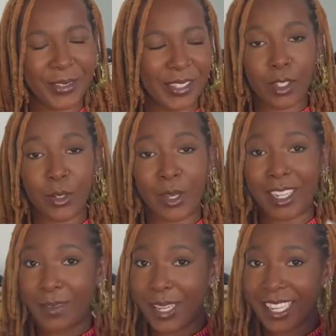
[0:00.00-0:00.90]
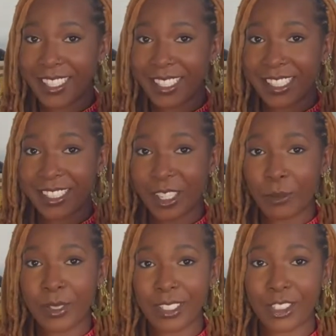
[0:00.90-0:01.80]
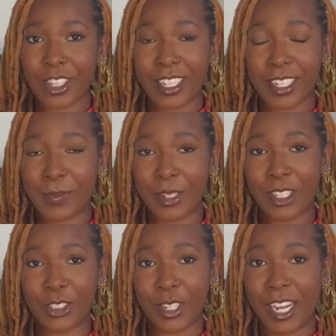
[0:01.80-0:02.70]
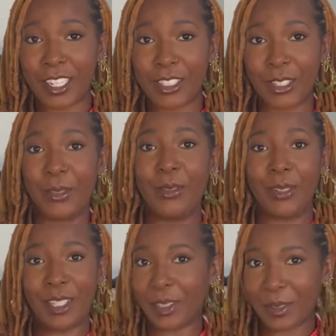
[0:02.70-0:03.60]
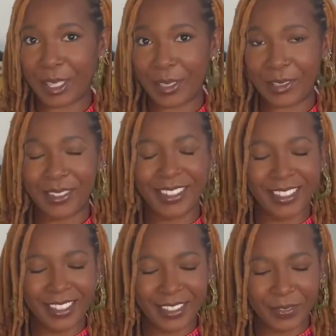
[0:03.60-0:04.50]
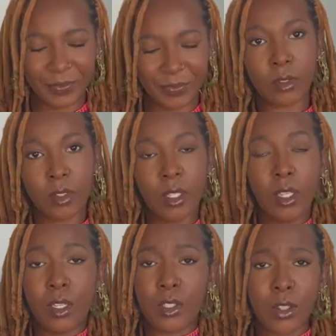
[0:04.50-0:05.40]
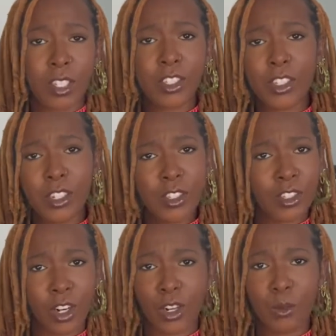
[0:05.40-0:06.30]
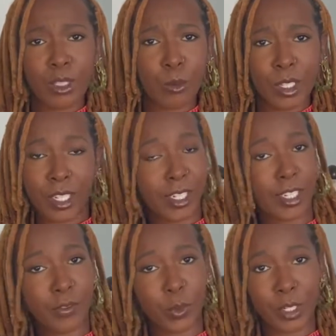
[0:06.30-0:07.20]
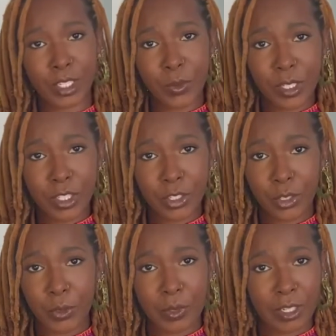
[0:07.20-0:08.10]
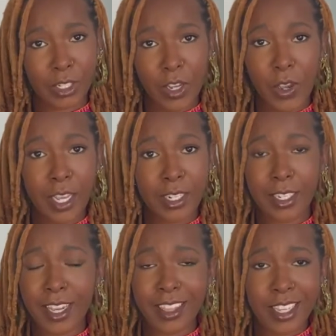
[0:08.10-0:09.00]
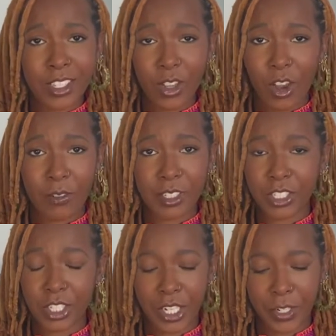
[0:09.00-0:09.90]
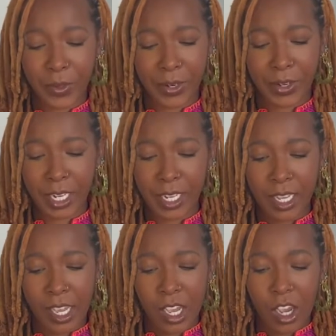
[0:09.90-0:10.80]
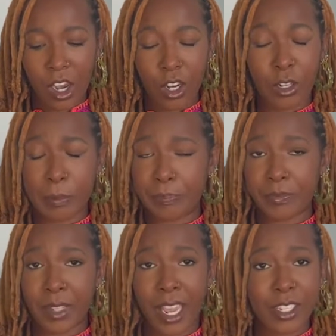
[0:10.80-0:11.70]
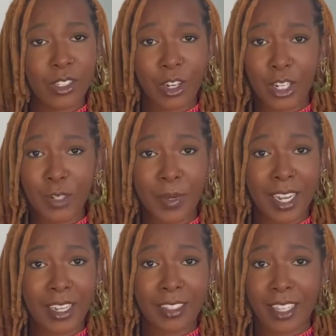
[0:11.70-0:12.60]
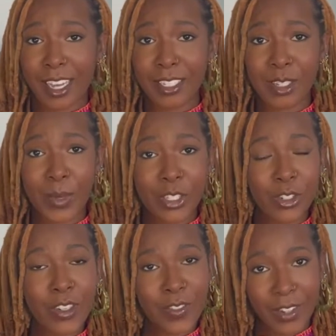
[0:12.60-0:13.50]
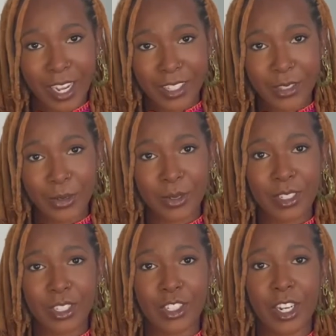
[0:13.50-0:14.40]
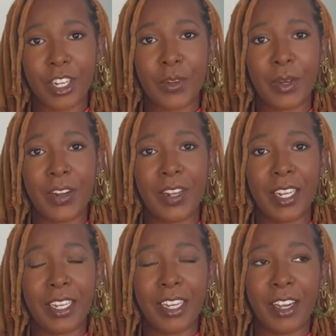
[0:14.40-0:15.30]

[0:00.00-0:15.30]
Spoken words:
So I got my handy dandy notebook to try to keep me on track. So here we go. So let's just start with the beginning of 2022. We're gonna go ahead and kick things off in January. I started my last semester of grad school this January.